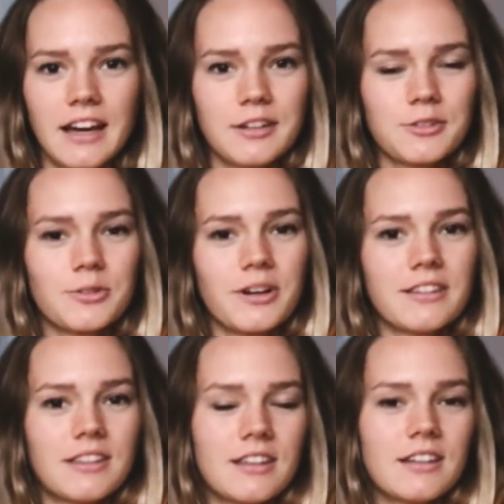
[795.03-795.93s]
I don't know,
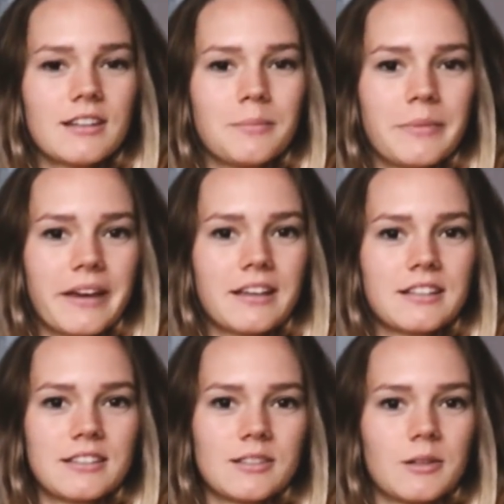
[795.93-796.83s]
I think it
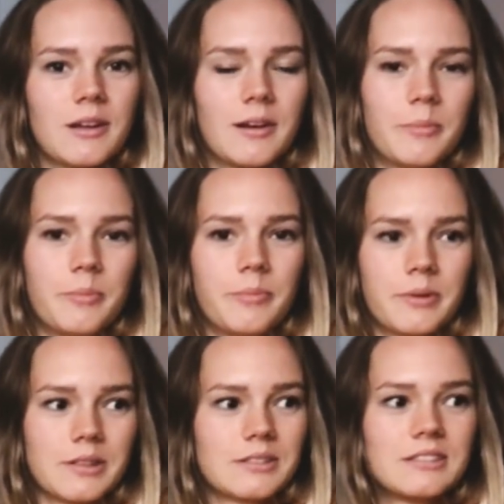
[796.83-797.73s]
makes a
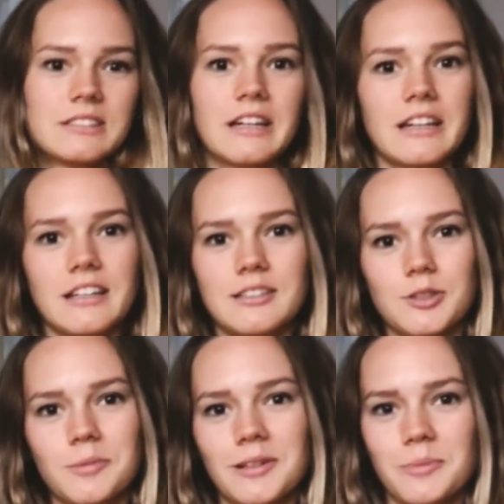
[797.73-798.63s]
person's day
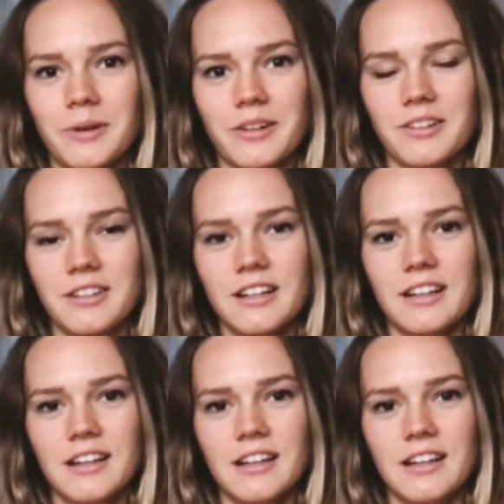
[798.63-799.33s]
so much better.